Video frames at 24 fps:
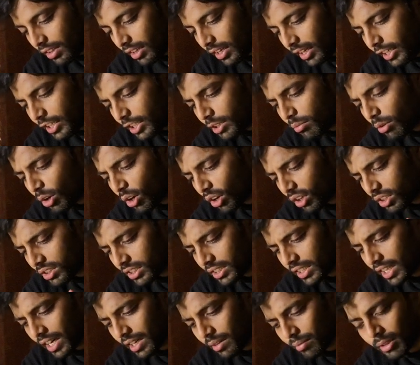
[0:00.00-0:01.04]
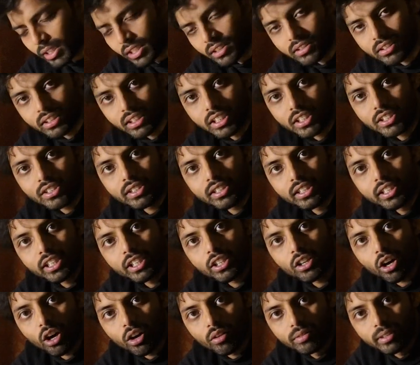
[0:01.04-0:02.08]
etymology, that means
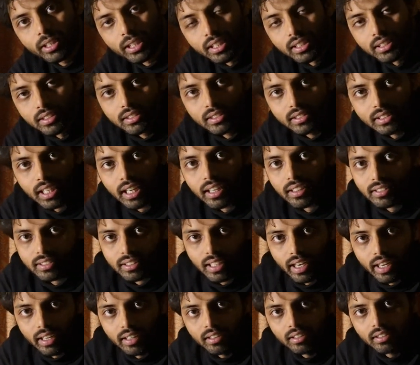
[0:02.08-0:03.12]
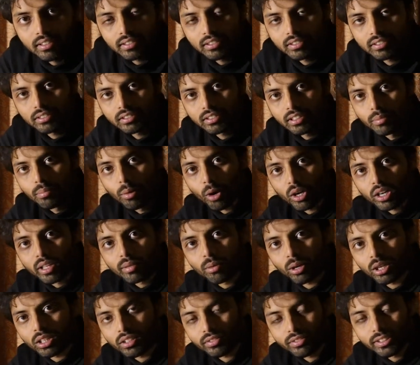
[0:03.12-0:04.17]
study of the insects and the body
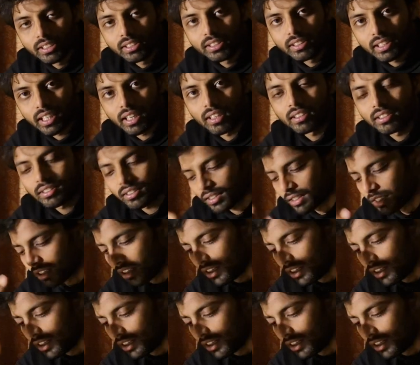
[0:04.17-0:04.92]
part of insects.